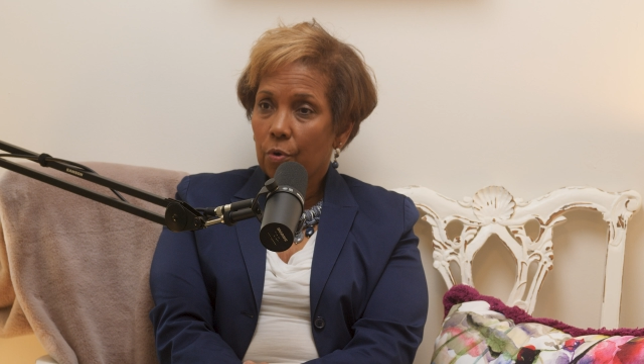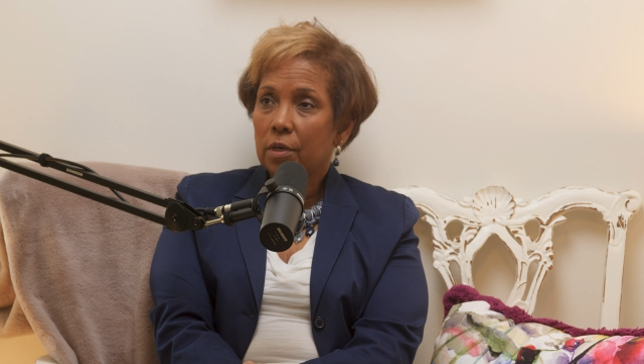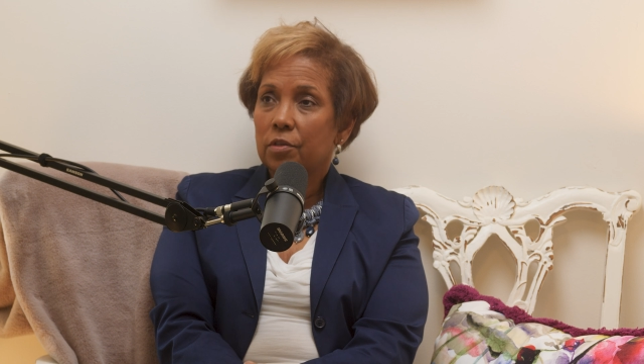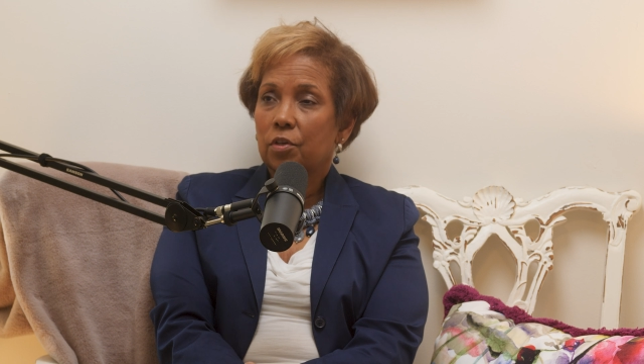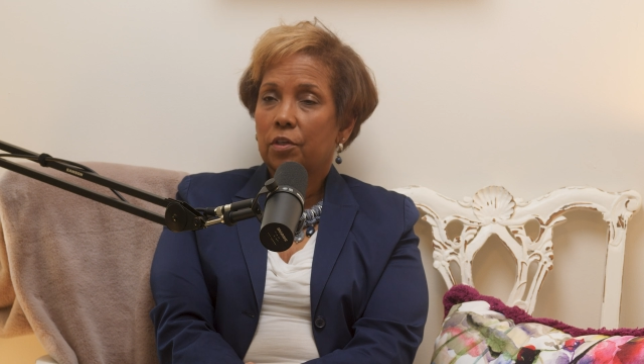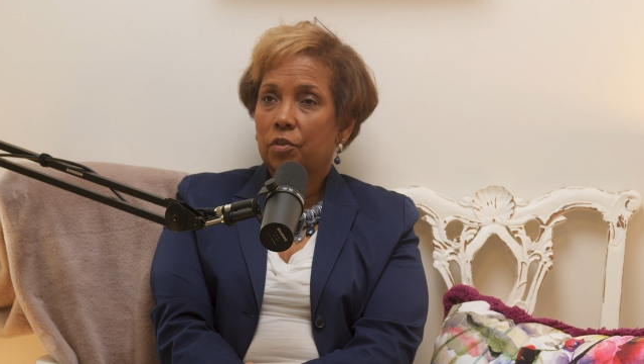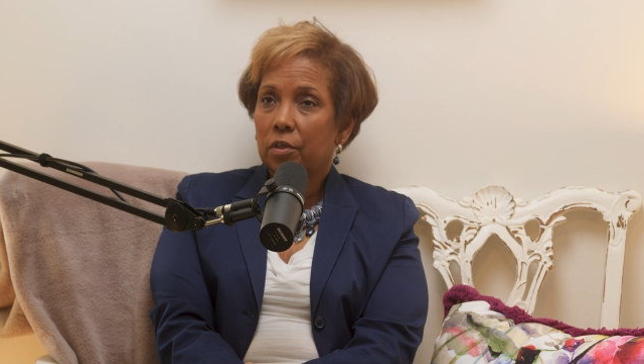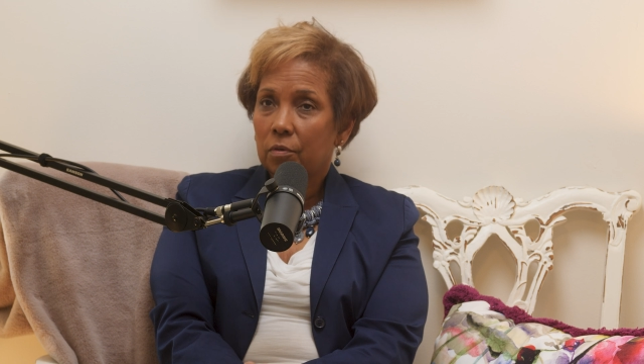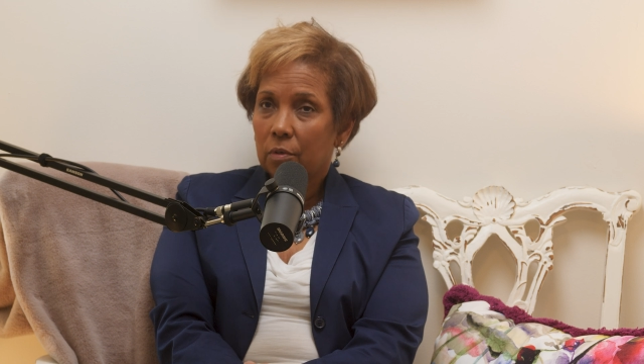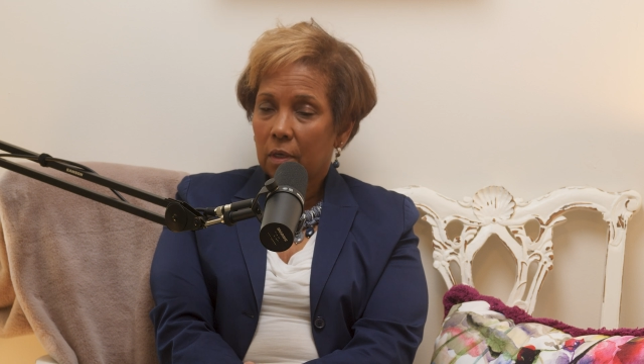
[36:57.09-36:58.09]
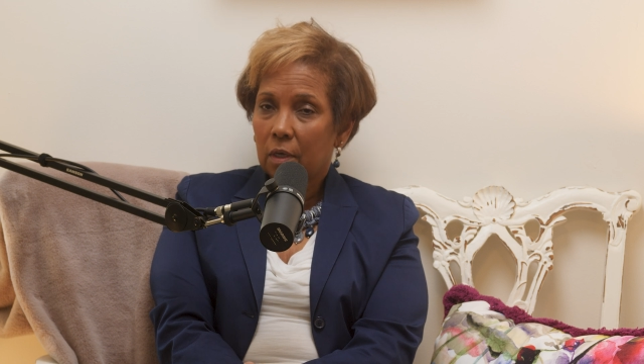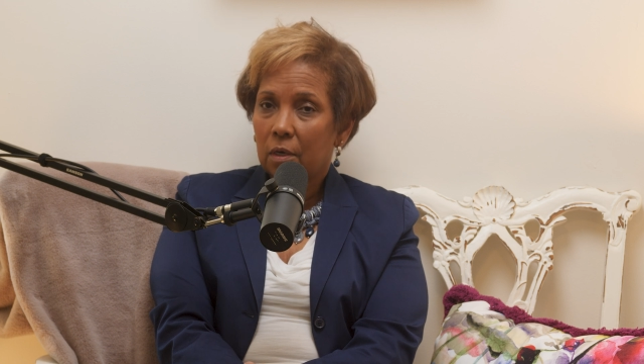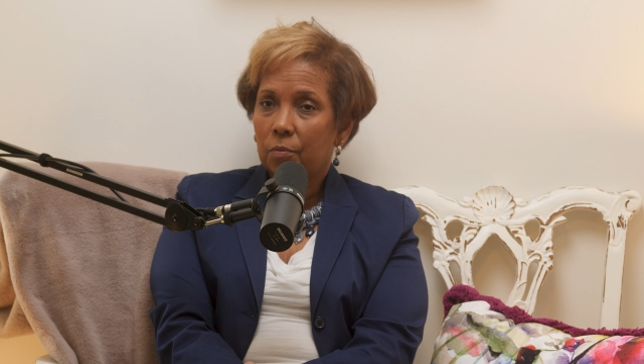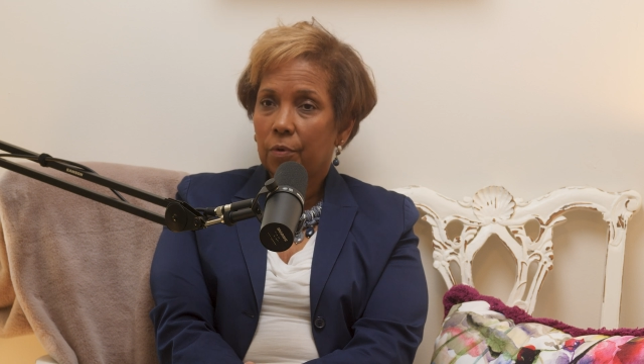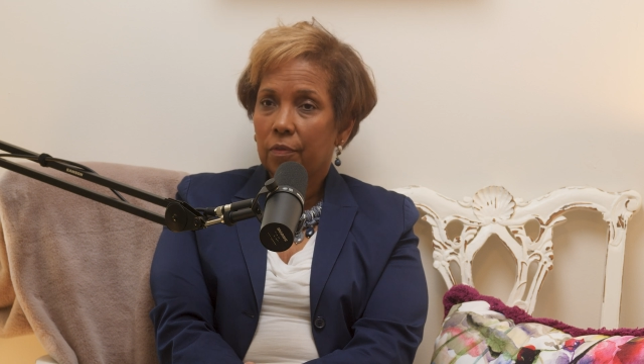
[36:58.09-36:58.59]
organization
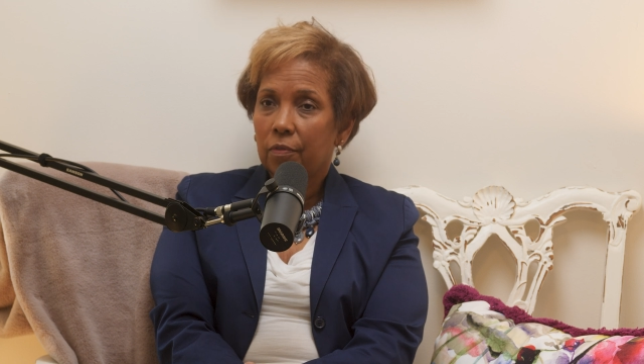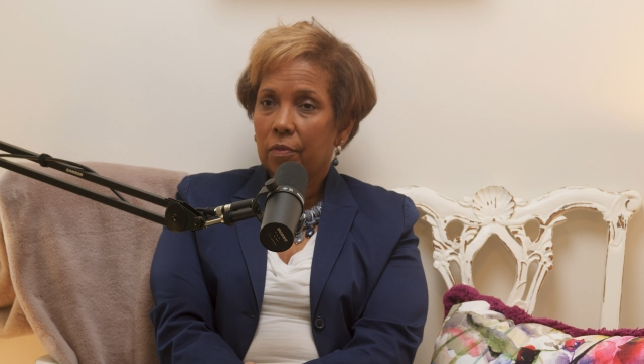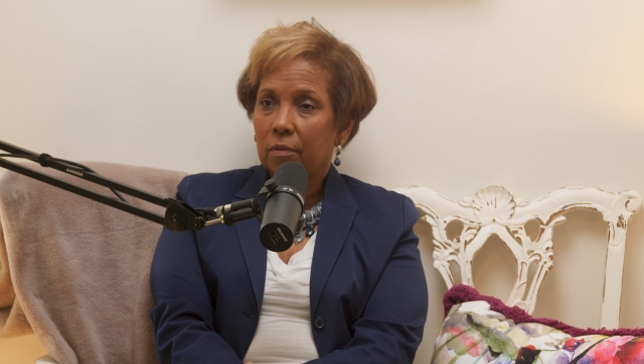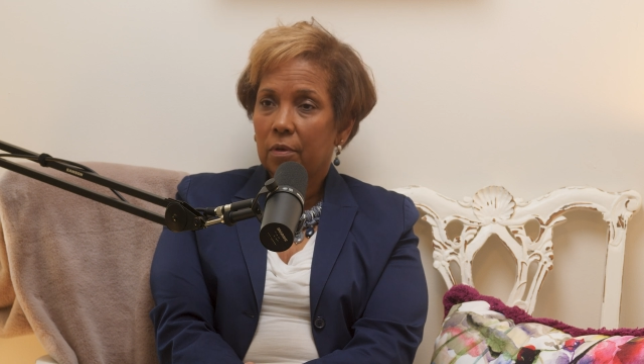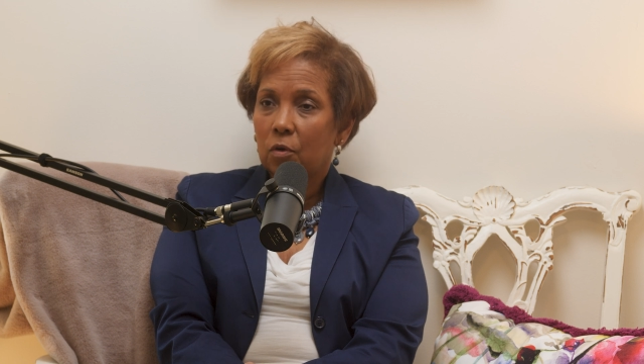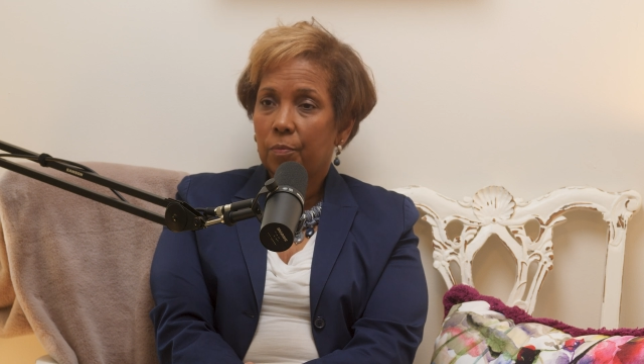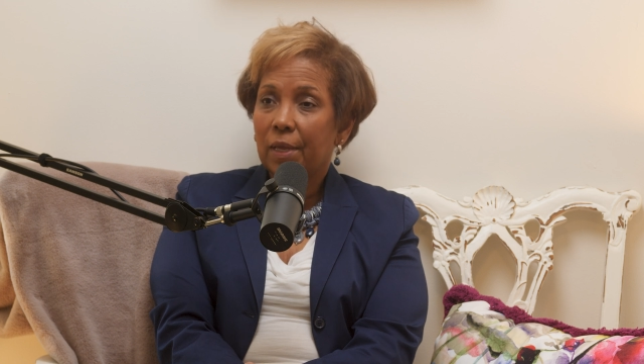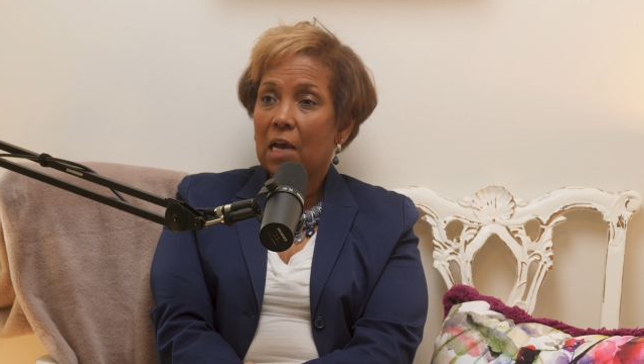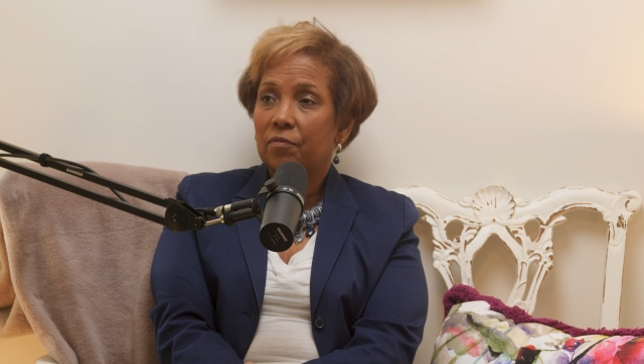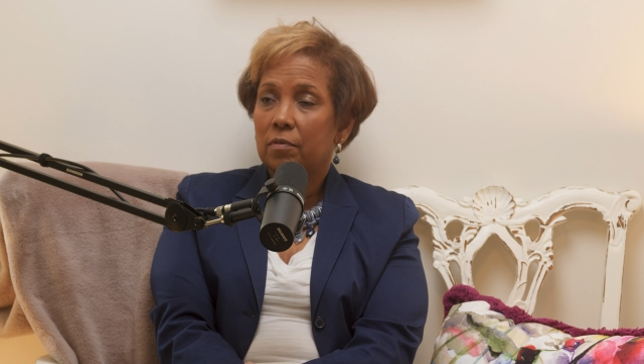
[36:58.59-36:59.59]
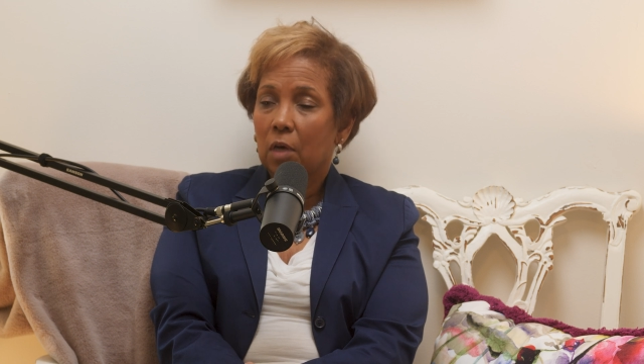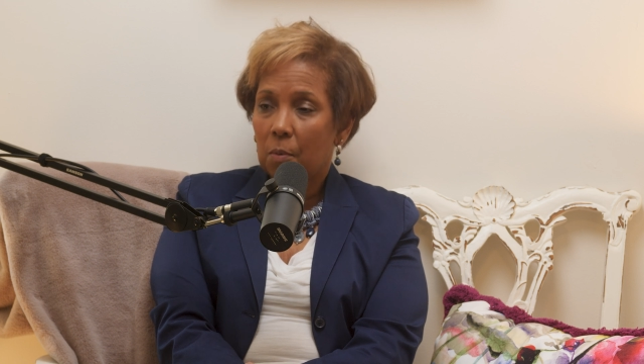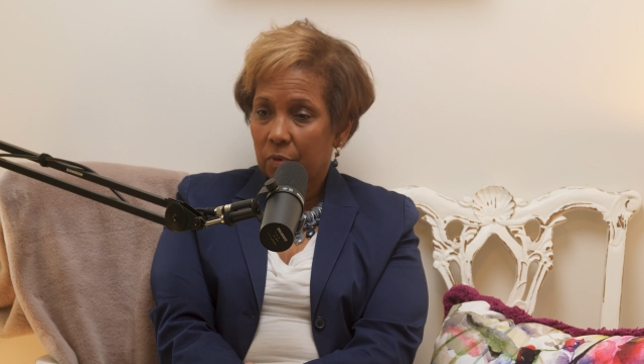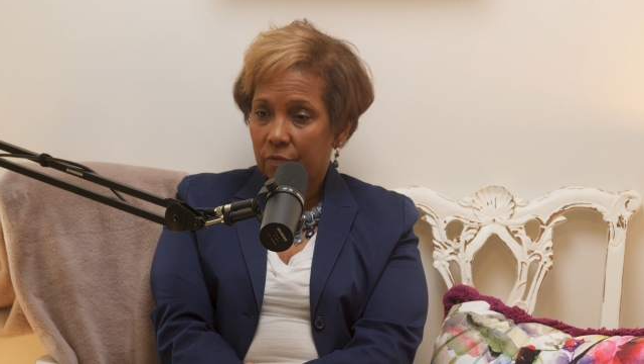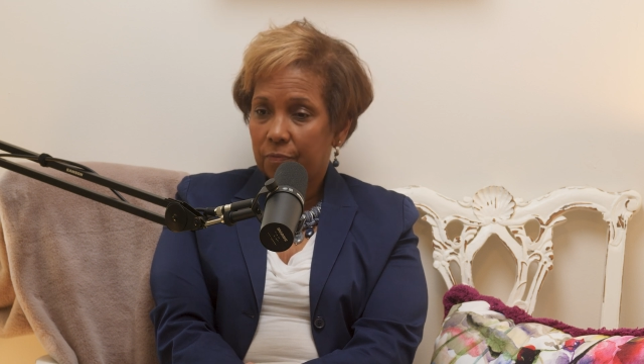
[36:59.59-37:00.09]
on behalf of a
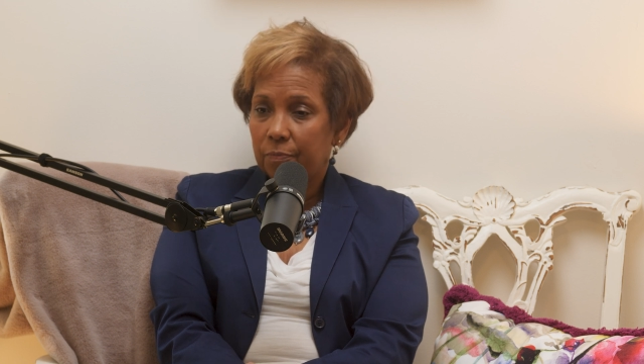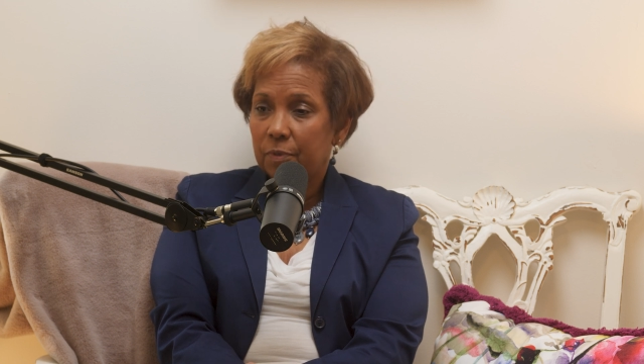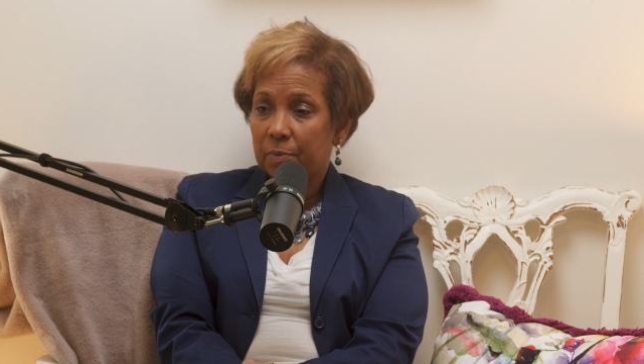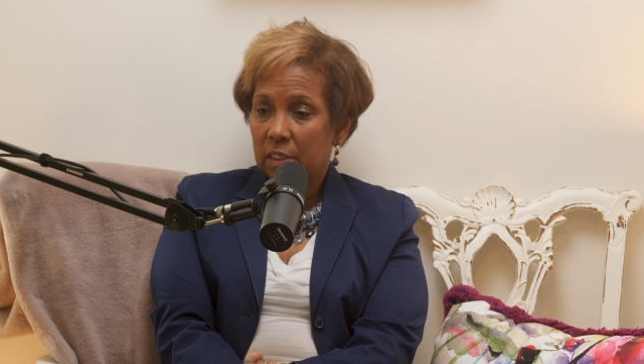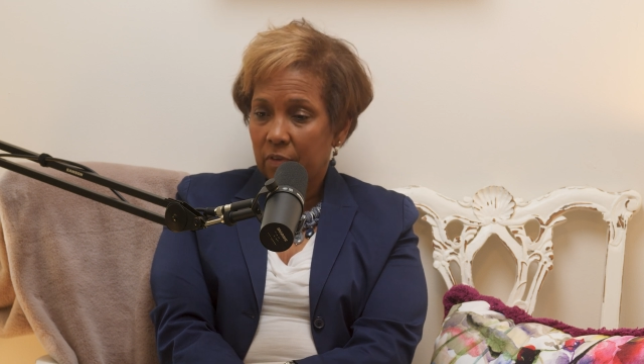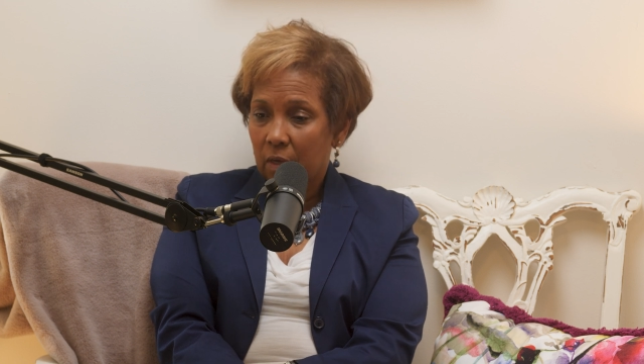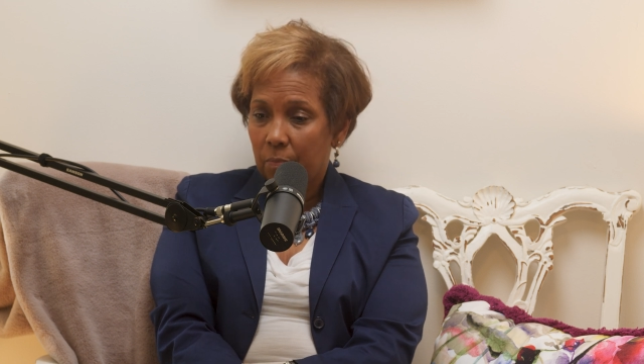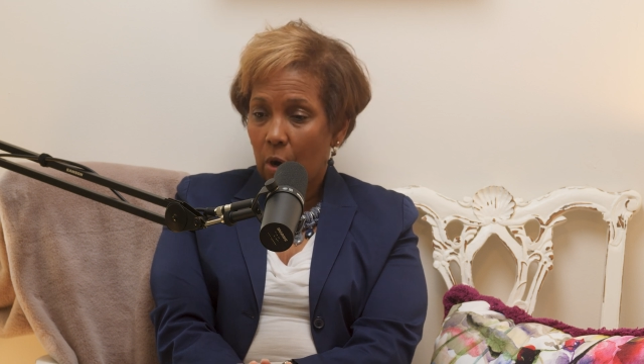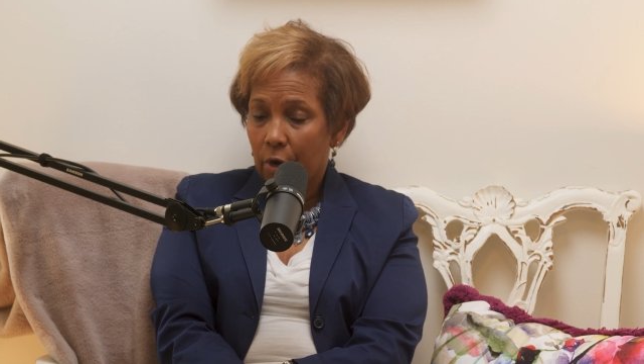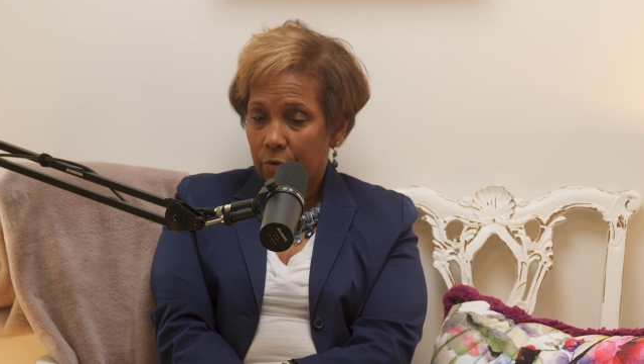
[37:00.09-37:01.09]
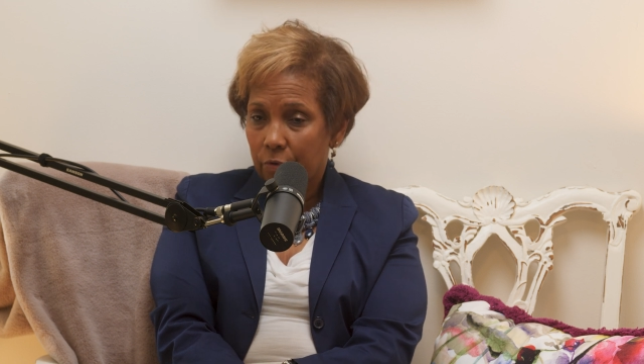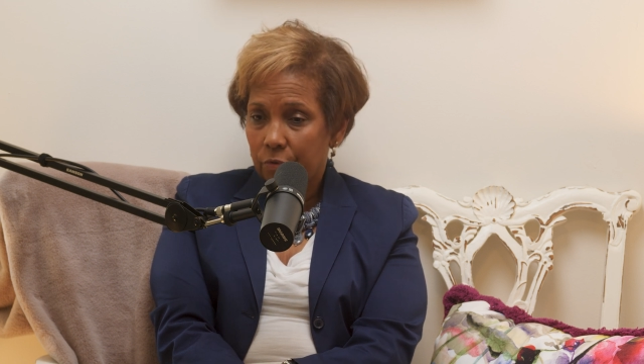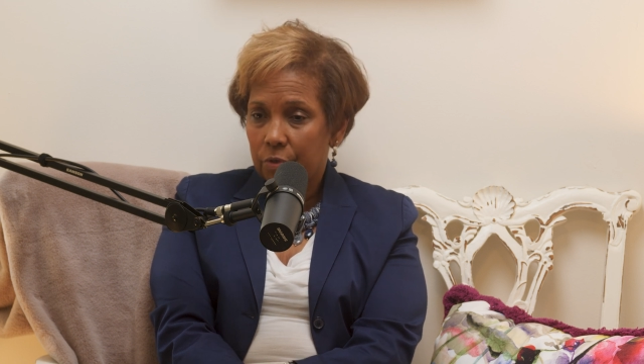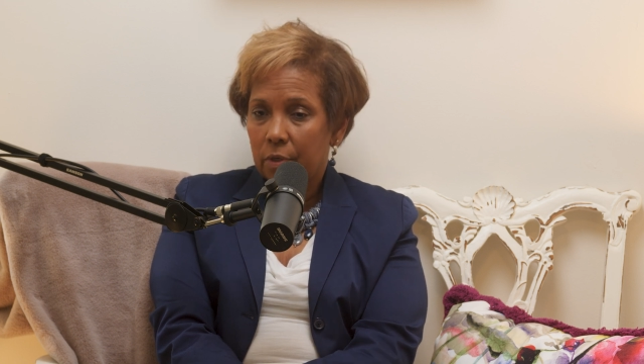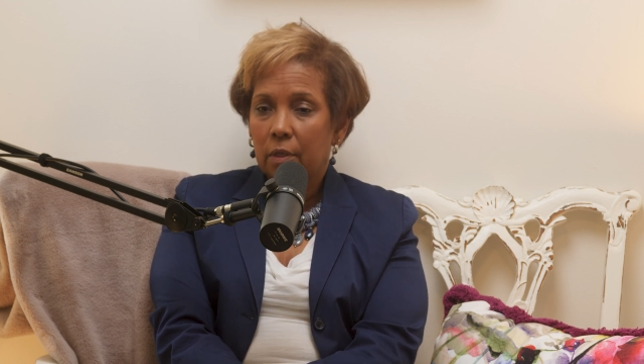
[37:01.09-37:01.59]
couple of specific
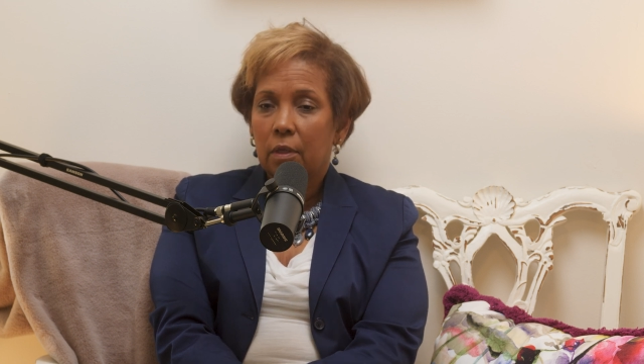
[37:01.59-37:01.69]
partners.